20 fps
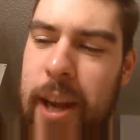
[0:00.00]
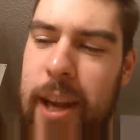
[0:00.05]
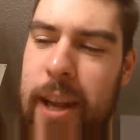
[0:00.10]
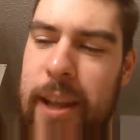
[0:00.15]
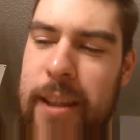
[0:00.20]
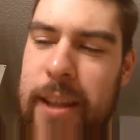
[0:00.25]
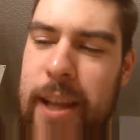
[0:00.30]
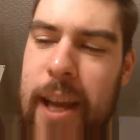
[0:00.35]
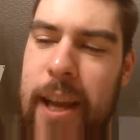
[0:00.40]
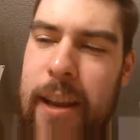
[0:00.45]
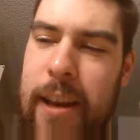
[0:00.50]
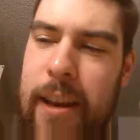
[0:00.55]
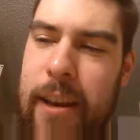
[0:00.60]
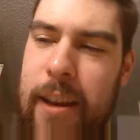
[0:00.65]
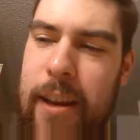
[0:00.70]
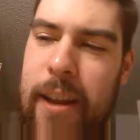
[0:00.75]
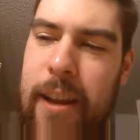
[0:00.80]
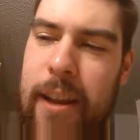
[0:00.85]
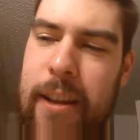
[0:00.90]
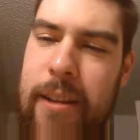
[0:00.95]
in the
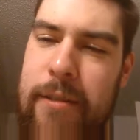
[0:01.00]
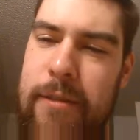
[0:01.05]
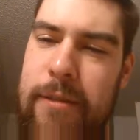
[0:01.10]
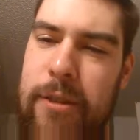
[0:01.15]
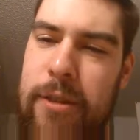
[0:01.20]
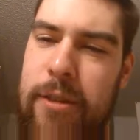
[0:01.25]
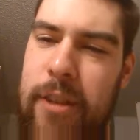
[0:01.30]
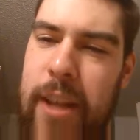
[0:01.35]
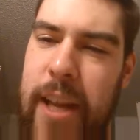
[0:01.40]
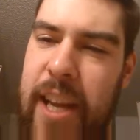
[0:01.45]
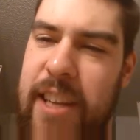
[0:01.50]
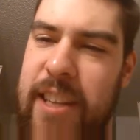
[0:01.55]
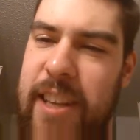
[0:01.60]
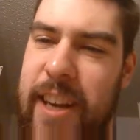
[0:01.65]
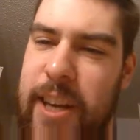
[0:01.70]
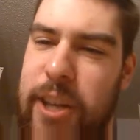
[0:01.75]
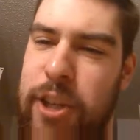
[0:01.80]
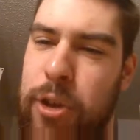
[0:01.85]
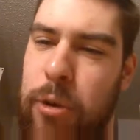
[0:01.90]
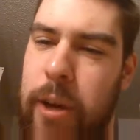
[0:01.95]
end, it looked like a
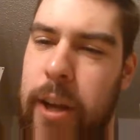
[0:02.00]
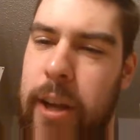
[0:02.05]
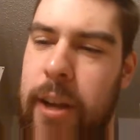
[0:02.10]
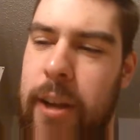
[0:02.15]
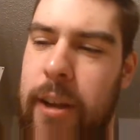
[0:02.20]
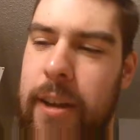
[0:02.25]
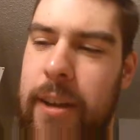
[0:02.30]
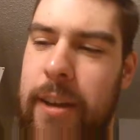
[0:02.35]
sex toy.